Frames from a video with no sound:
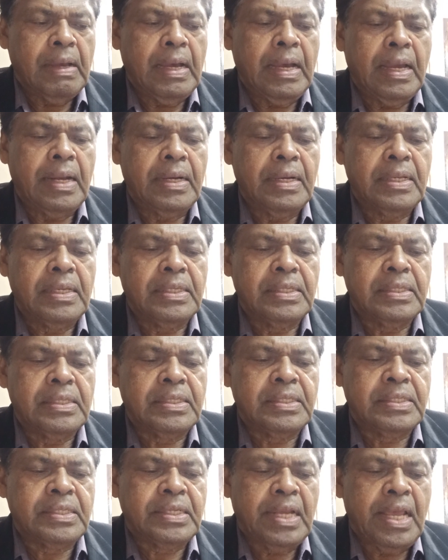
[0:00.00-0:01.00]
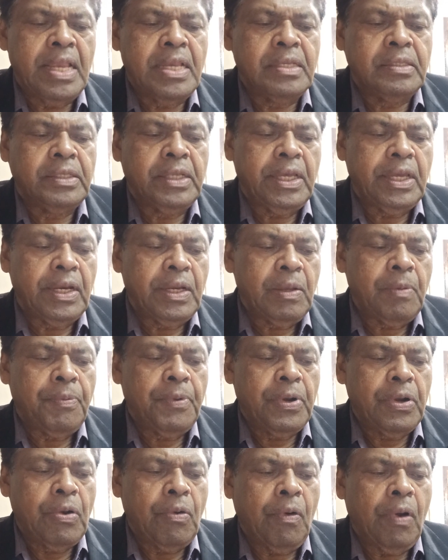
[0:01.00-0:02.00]
and stage theory
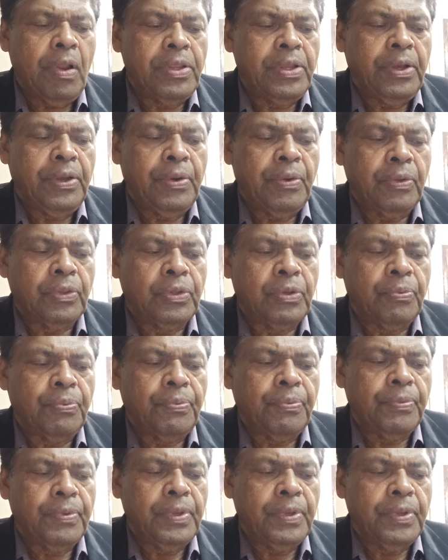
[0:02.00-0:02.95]
of knowledge growth of